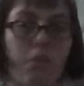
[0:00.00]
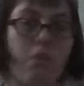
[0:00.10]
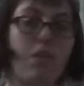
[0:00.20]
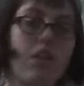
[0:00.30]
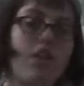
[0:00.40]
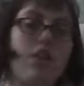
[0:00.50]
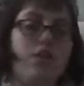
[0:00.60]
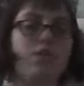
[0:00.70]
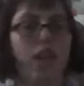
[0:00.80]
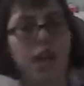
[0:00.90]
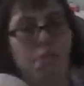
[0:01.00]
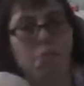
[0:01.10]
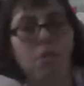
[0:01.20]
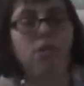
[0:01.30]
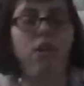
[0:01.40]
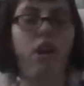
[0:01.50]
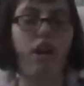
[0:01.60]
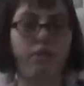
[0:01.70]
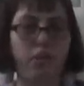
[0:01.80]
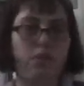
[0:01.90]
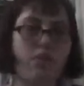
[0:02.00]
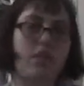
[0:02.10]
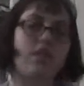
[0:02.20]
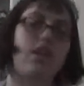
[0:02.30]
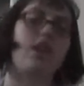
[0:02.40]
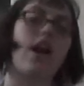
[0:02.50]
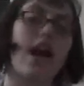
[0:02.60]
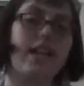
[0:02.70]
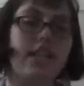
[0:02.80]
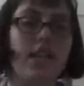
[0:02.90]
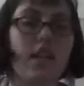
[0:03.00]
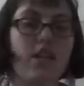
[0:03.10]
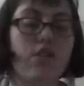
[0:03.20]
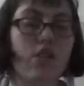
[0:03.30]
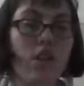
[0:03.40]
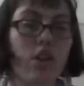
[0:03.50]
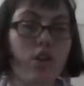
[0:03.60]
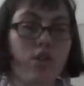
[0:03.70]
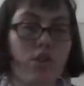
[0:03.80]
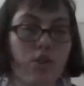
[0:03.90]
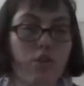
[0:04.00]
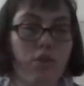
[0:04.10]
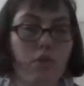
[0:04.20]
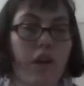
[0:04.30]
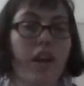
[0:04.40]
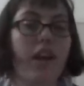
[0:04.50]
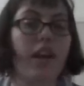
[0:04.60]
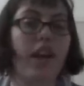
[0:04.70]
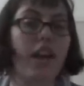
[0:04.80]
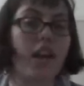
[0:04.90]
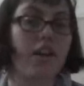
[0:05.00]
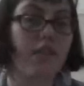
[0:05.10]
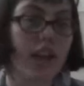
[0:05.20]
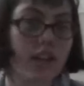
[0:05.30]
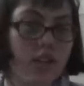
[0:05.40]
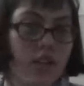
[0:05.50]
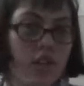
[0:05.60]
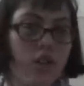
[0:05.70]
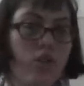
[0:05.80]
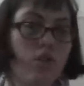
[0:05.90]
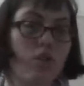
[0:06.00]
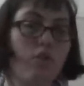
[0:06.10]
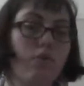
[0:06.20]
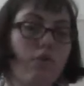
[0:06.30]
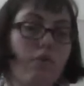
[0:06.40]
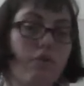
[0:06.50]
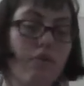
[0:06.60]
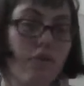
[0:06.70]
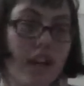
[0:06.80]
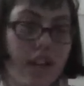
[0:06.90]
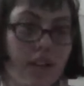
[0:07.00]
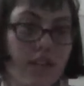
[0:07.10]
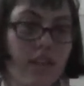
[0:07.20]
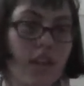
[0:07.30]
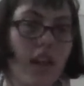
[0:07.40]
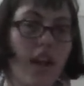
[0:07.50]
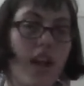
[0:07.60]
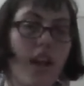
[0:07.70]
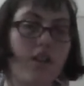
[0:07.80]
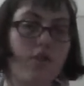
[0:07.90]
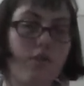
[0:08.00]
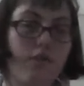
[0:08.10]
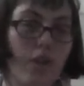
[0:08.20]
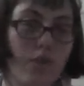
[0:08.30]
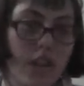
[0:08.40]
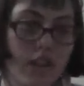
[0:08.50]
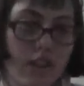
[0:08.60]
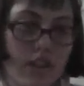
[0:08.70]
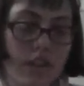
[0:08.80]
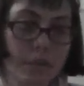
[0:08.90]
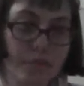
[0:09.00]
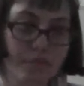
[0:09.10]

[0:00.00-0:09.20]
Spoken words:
through, who's capable of using their ideas to innovate, to fix, and to focus,